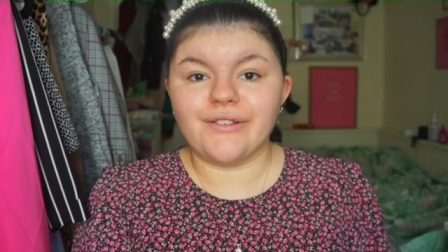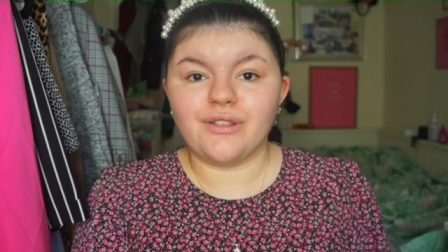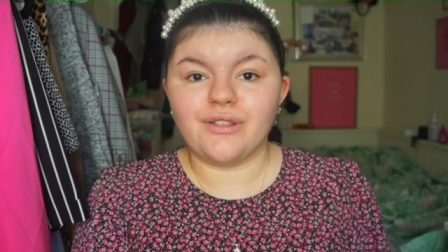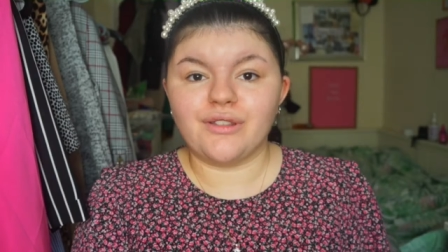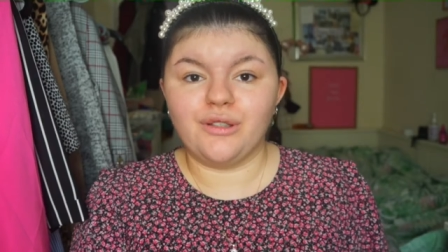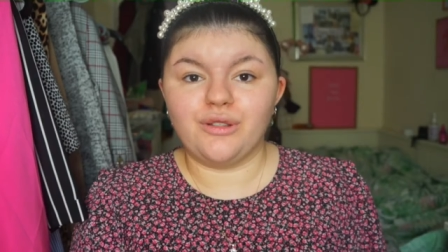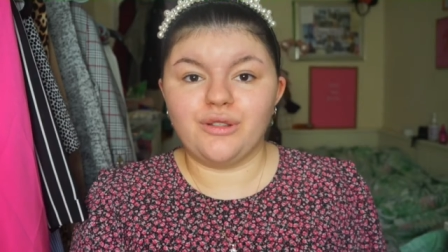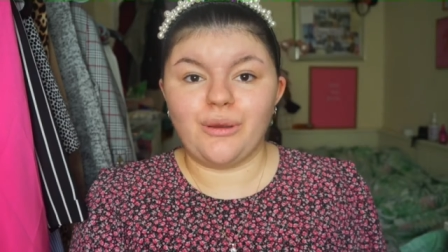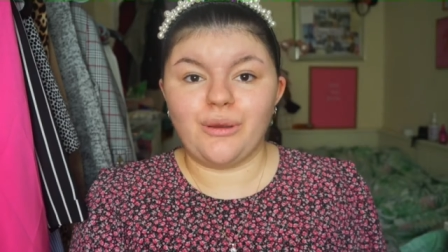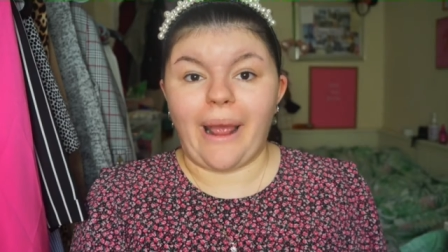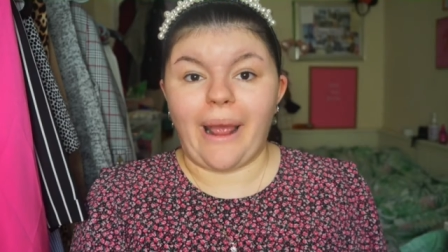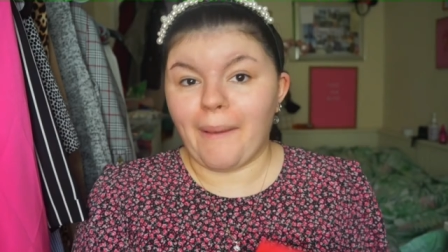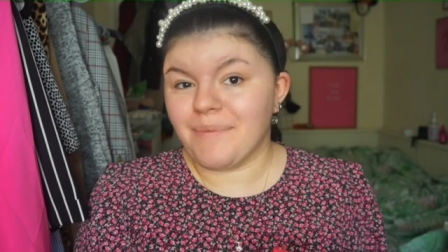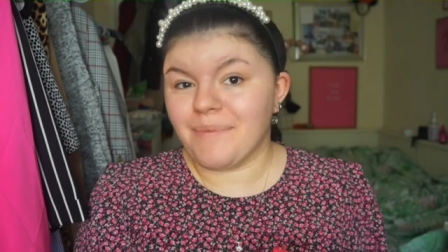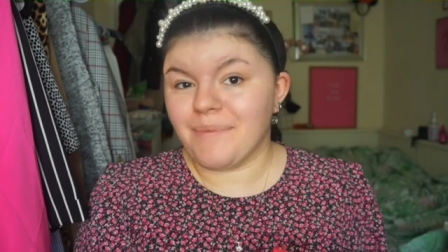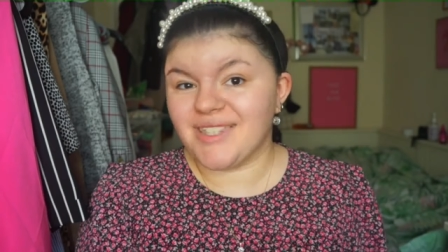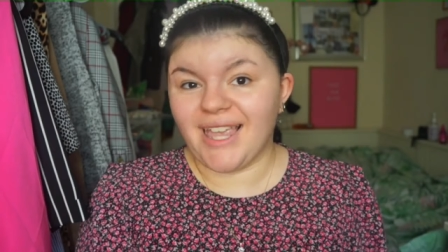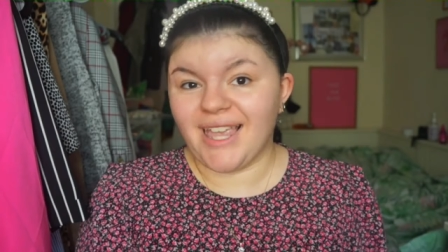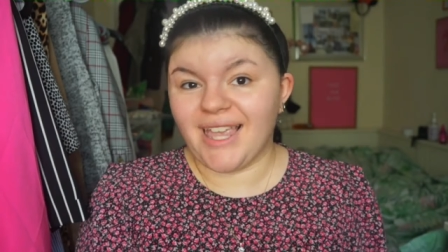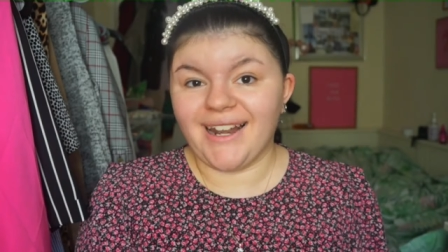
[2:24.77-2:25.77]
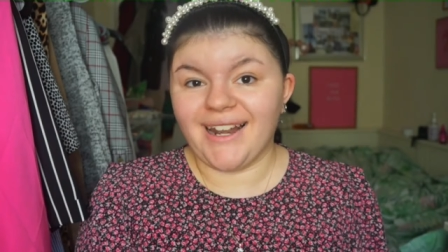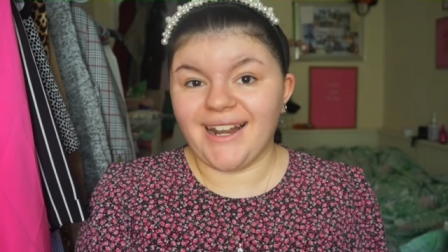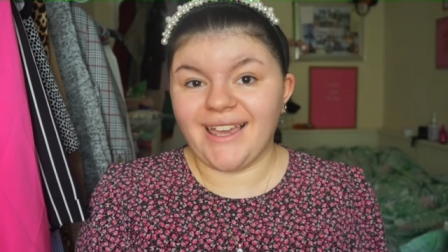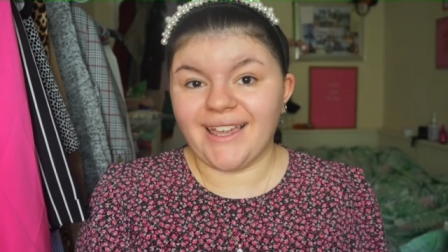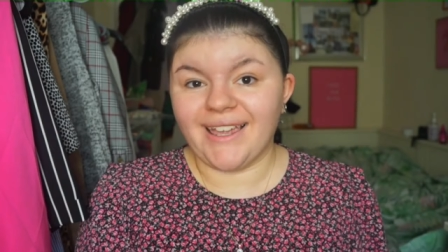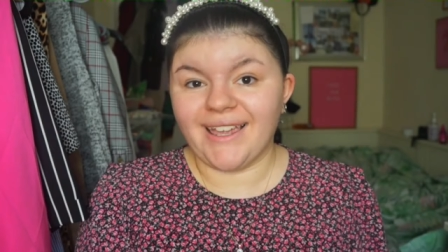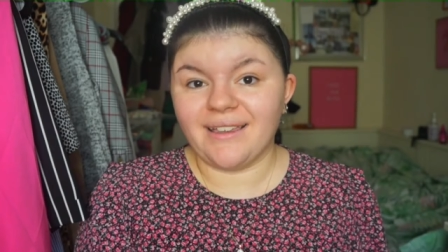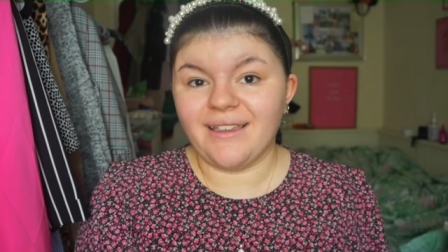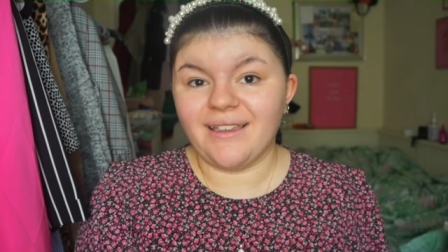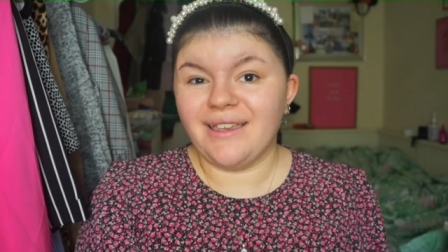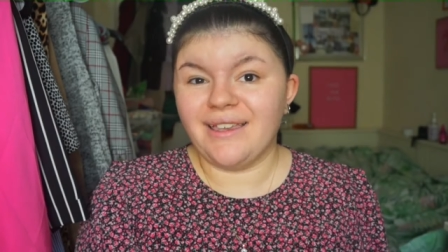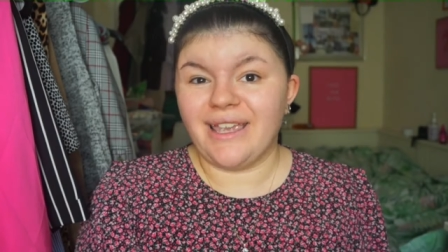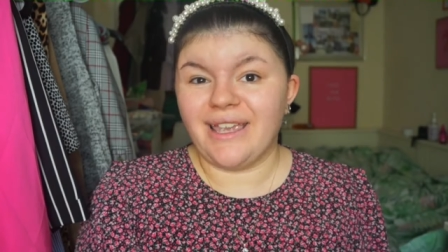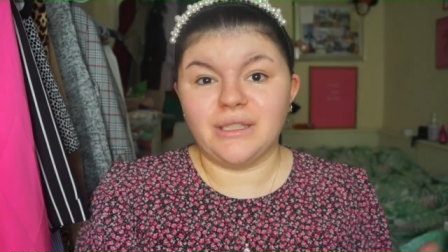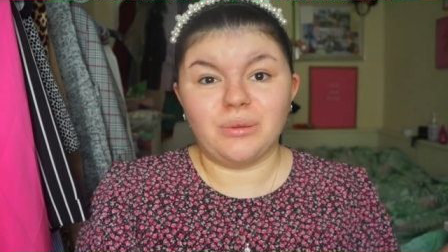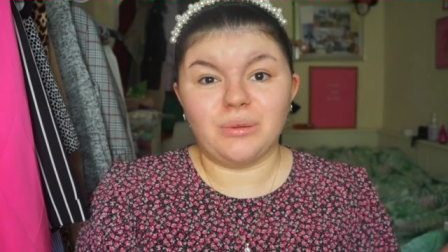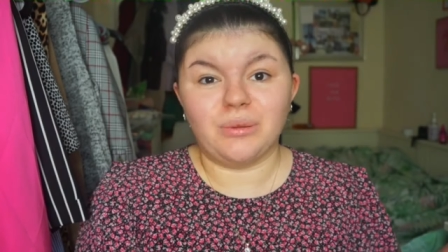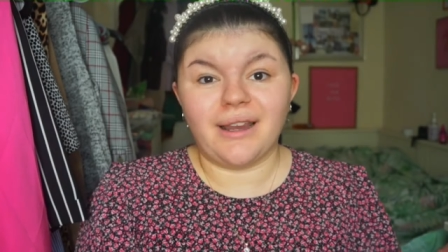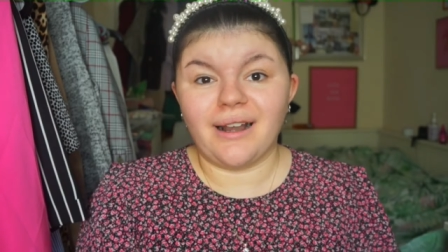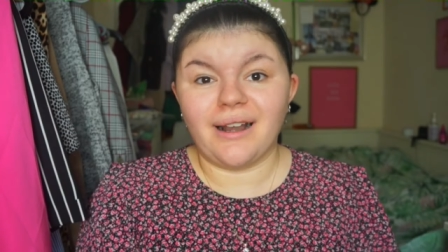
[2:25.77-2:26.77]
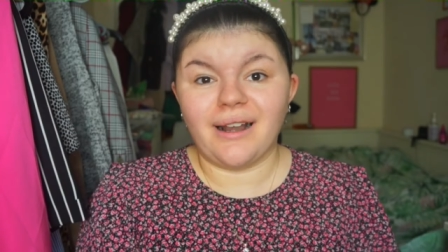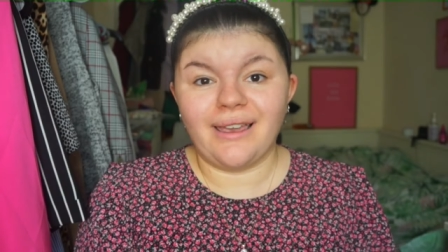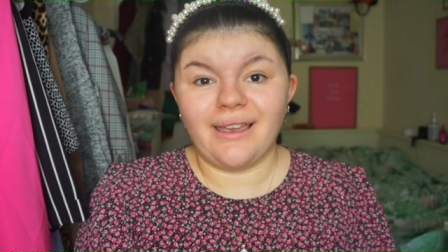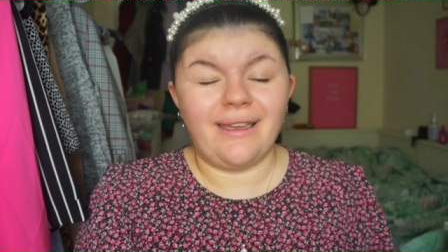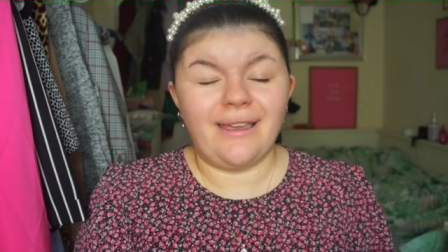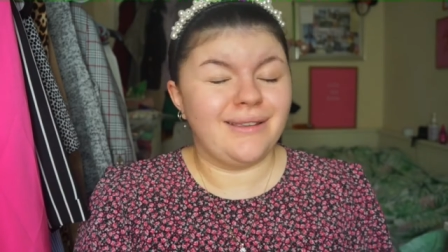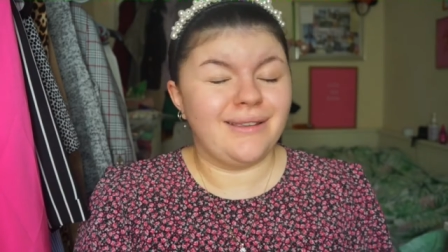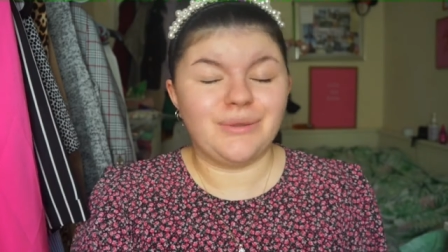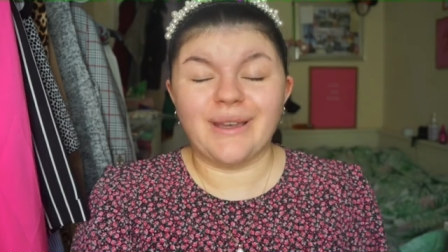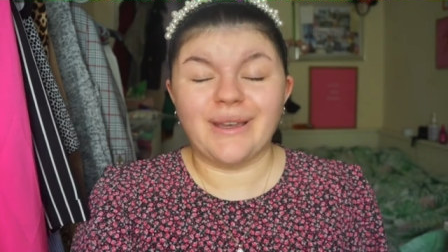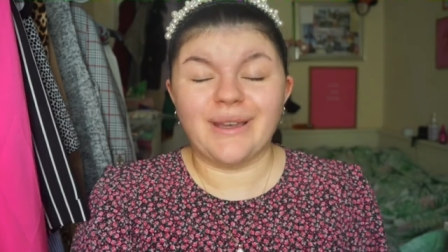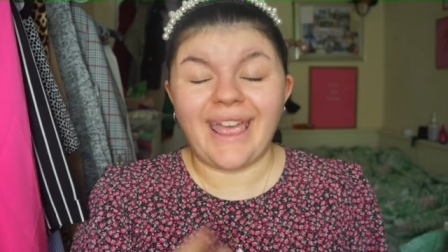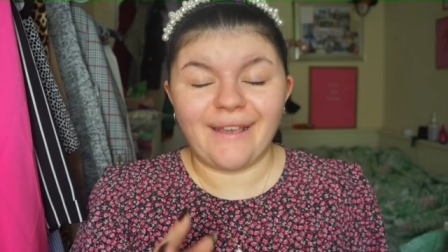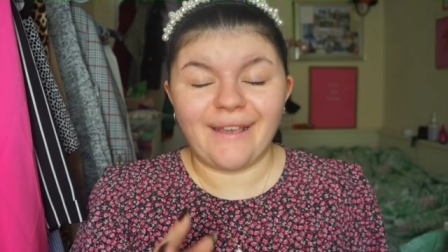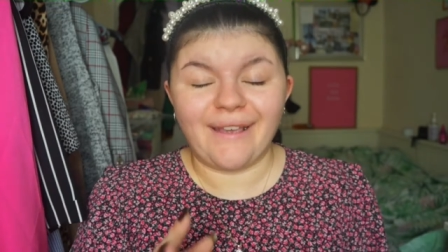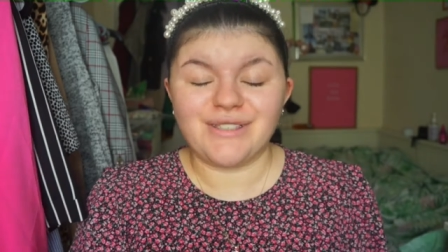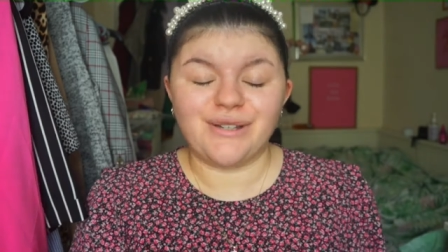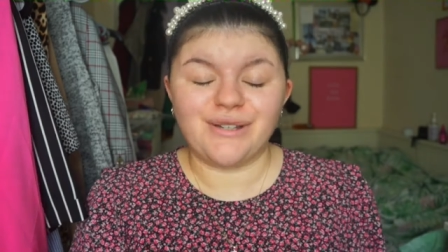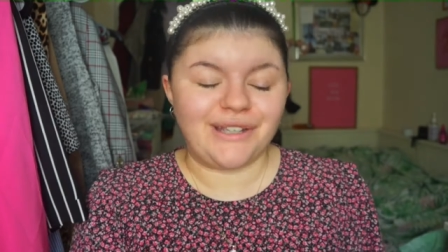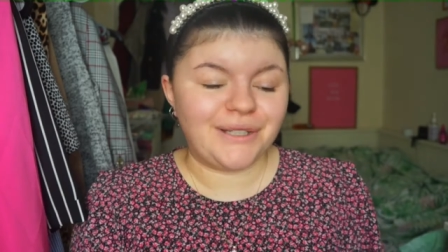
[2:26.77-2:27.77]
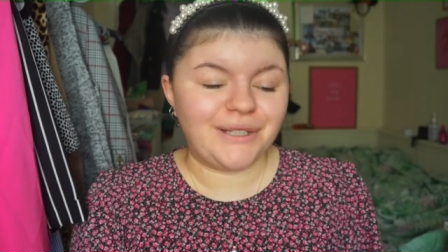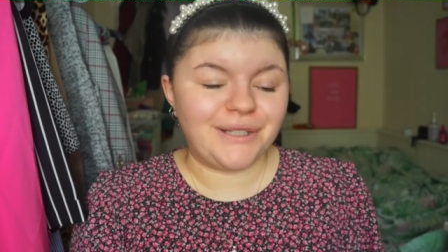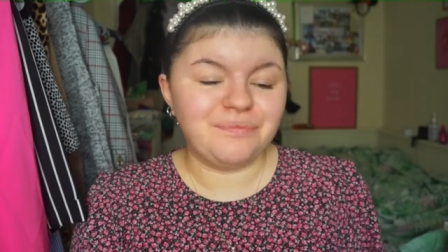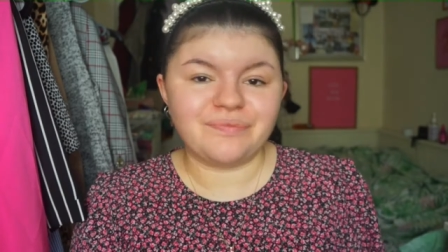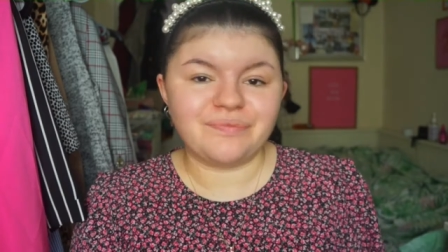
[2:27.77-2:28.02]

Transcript: you do abseiling into a cliff, into a cave, sorry,